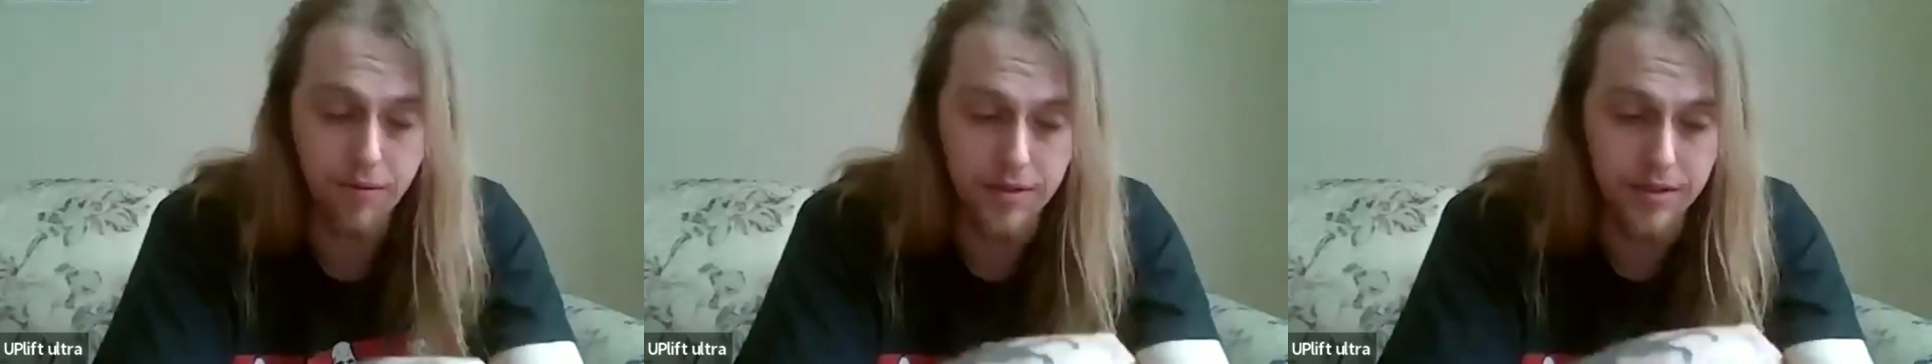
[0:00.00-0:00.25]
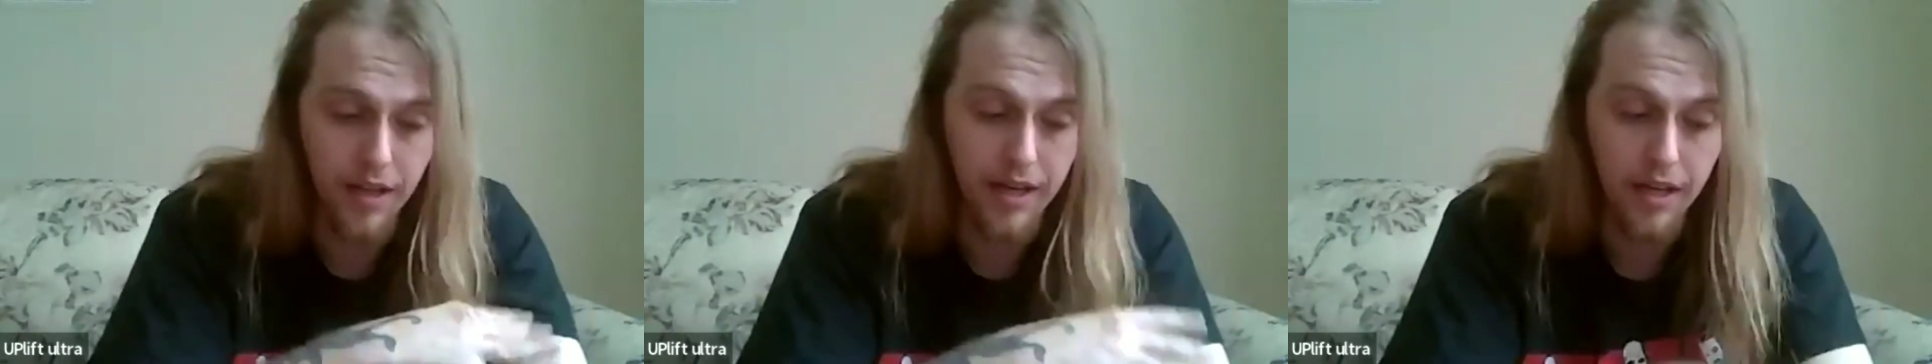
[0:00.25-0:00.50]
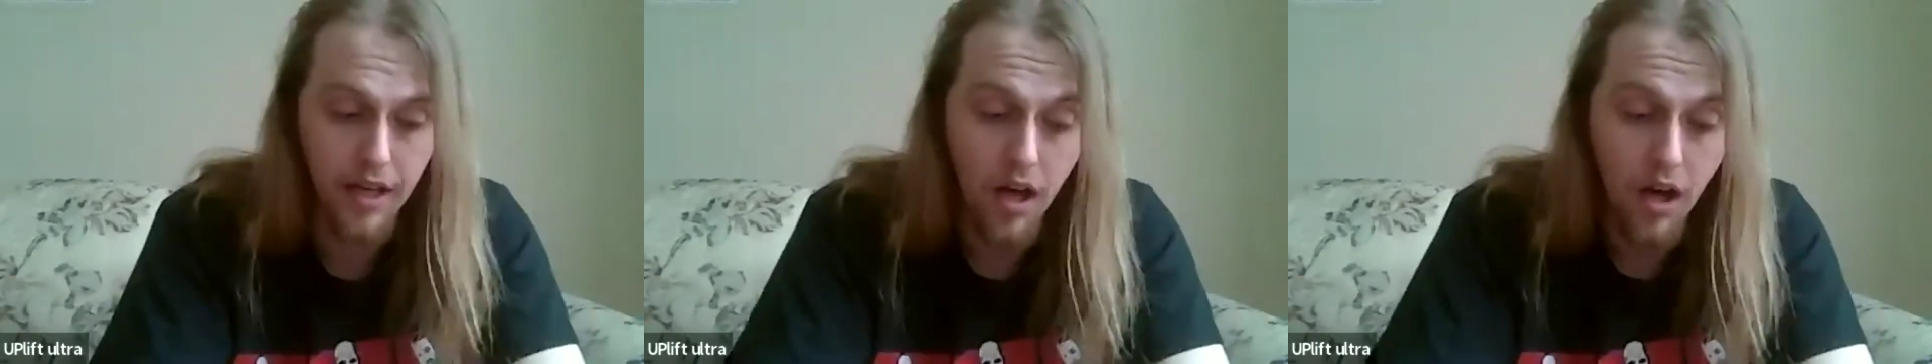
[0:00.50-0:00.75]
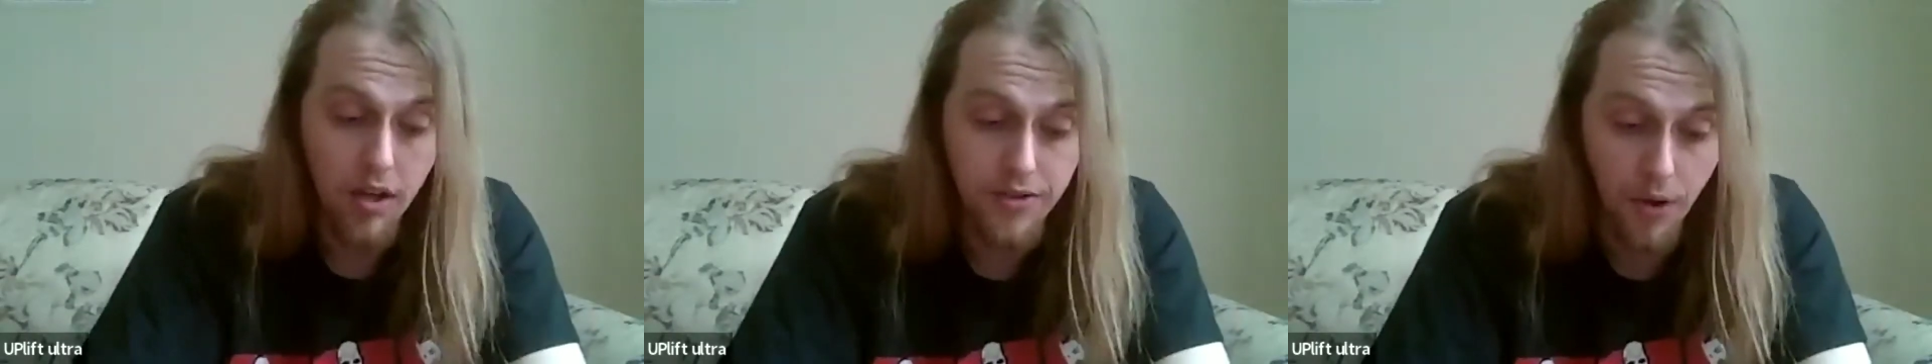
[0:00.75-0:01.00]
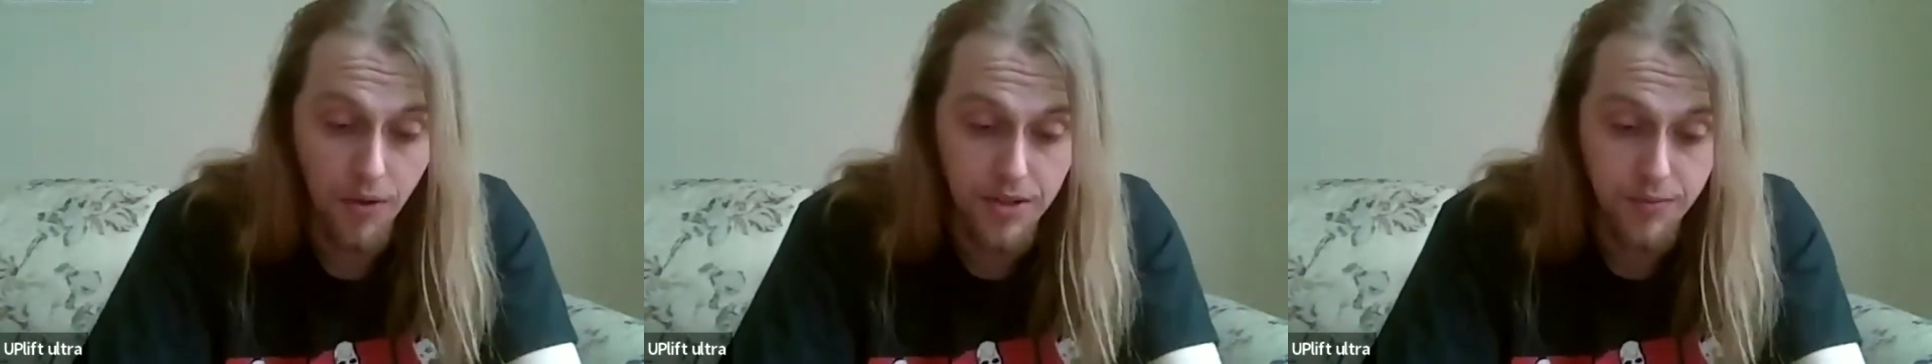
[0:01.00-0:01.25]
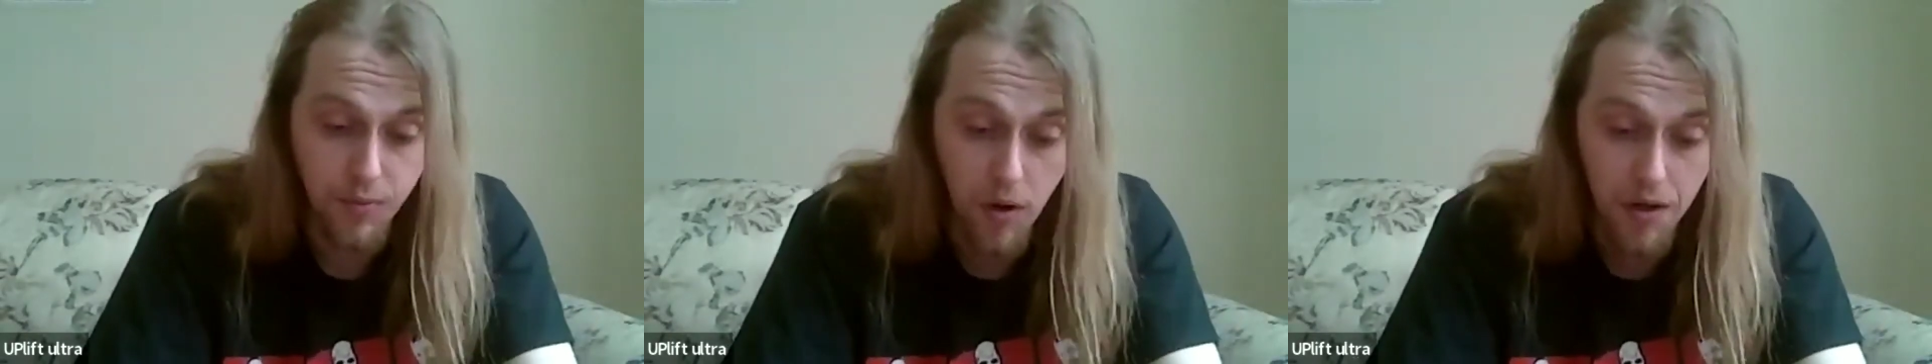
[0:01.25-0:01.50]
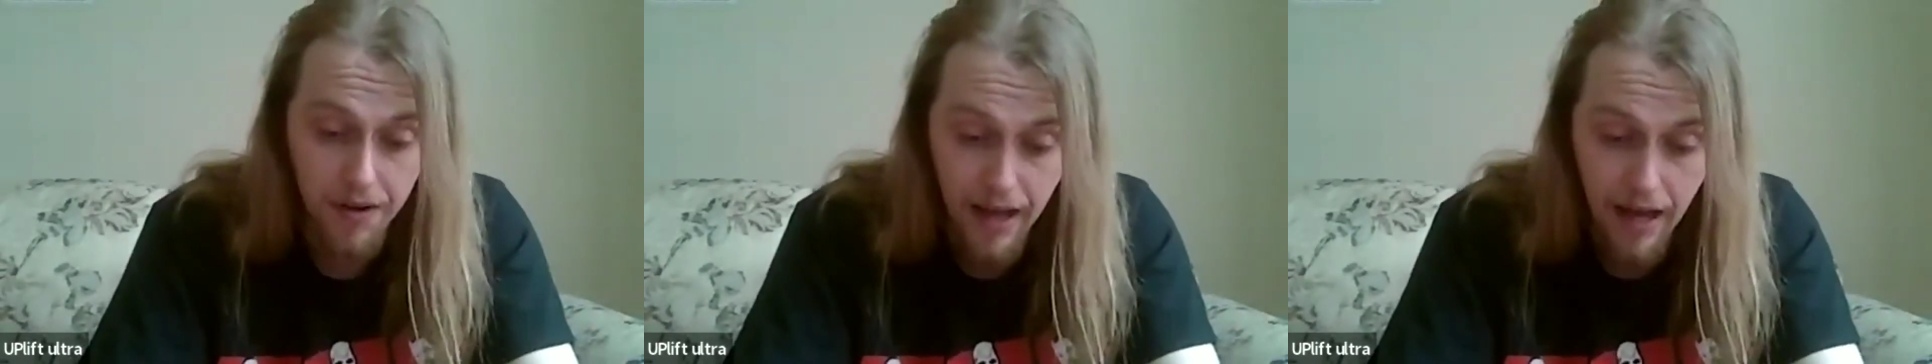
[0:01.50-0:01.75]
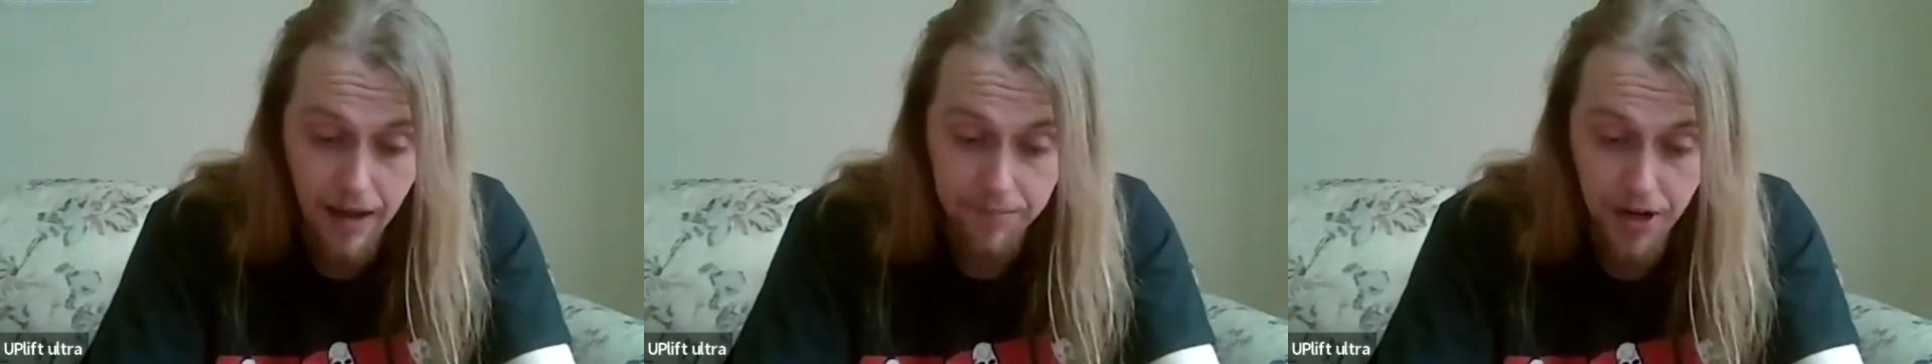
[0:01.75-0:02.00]
was like, so this one
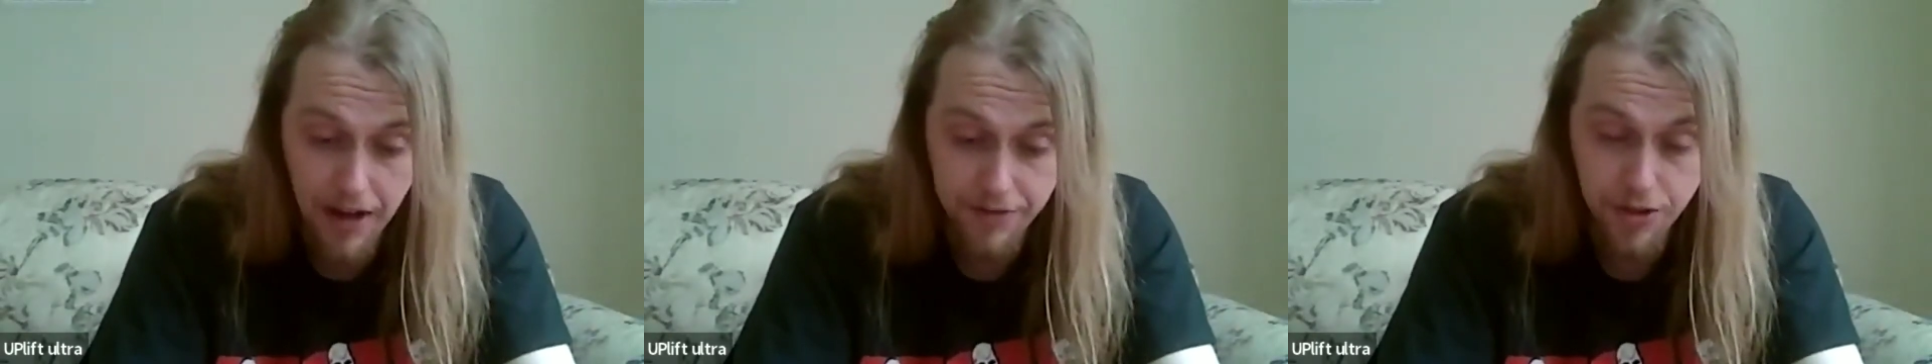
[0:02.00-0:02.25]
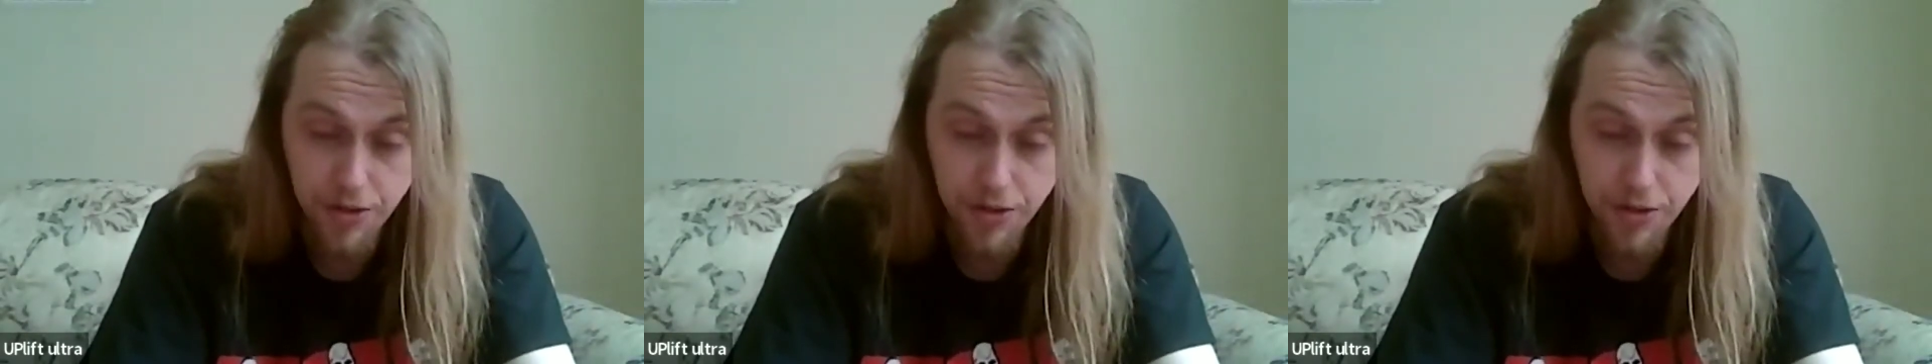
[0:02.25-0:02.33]
day I'm gonna have to